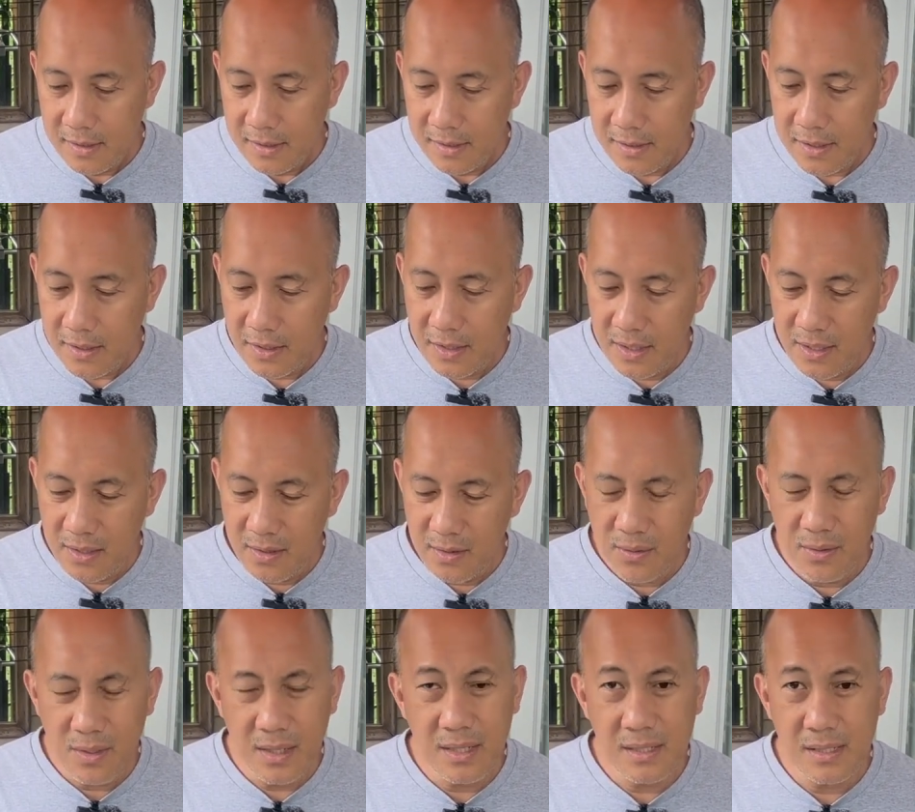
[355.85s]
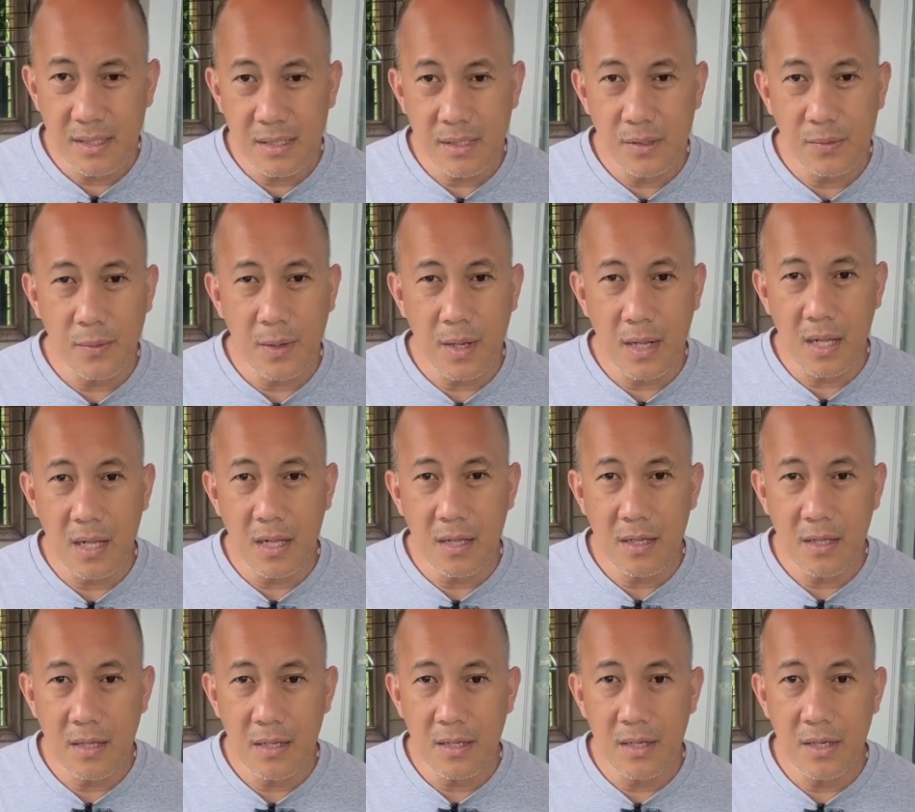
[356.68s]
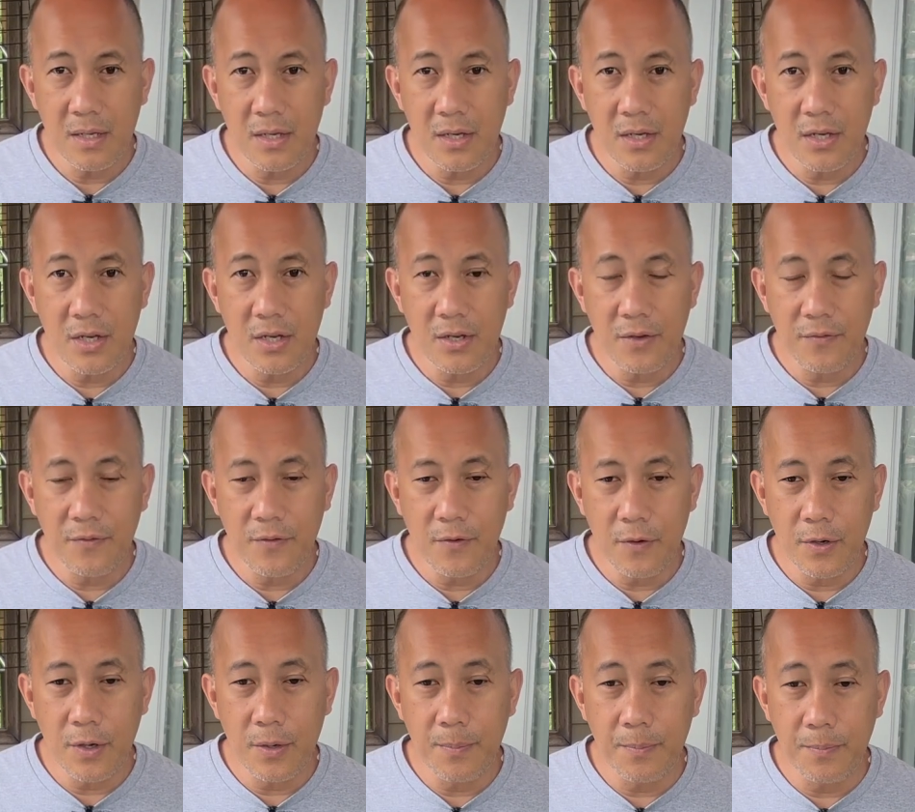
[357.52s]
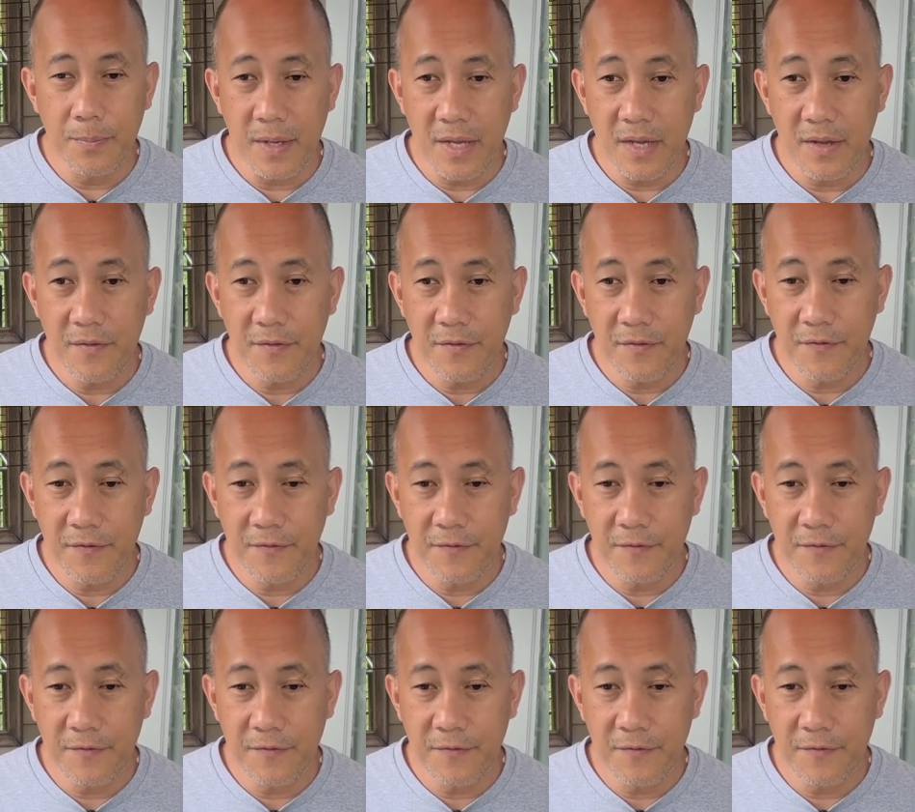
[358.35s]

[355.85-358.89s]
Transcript: You can do this as well for beef.